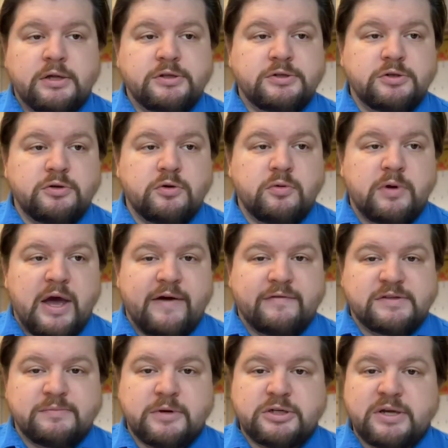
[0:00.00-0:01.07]
to have
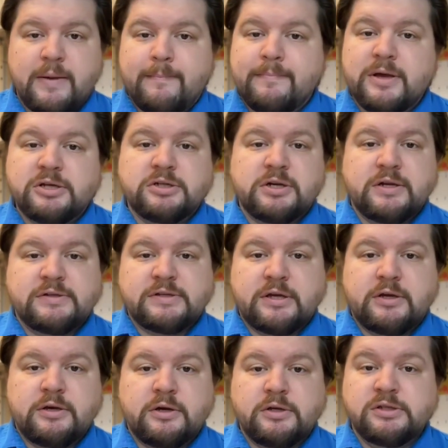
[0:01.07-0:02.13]
as much ambition as I
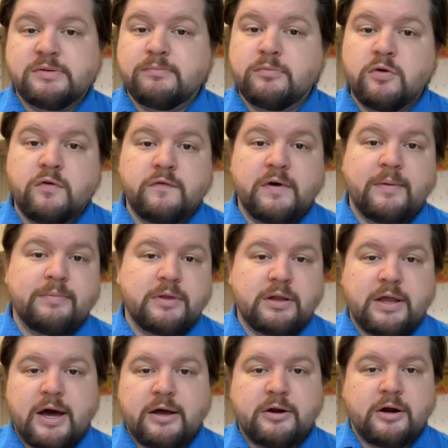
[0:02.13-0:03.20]
could, to move up the
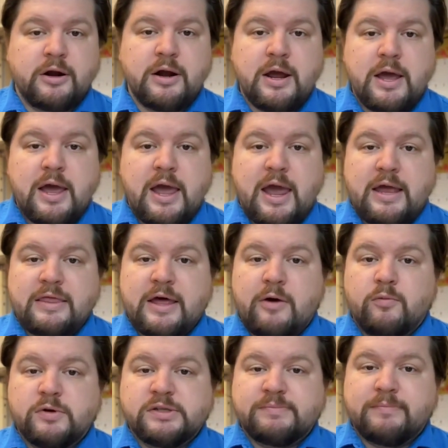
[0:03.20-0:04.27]
ladder. And that
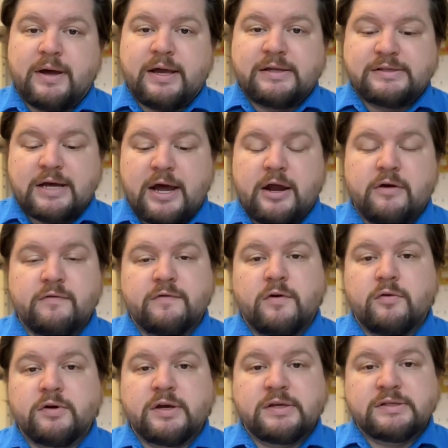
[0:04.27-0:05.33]
was my entire
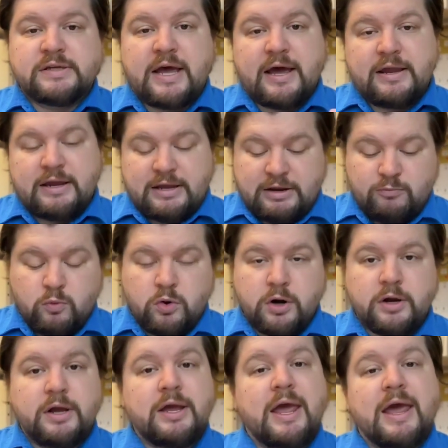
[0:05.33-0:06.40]
focus in
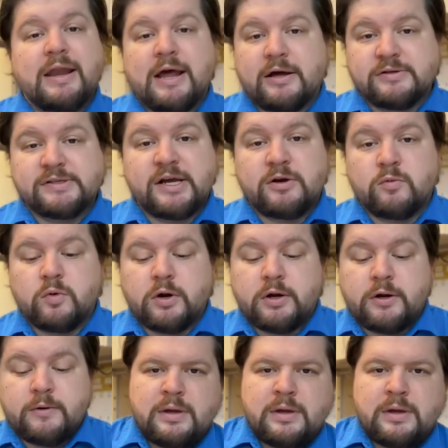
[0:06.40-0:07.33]
work and outside of work.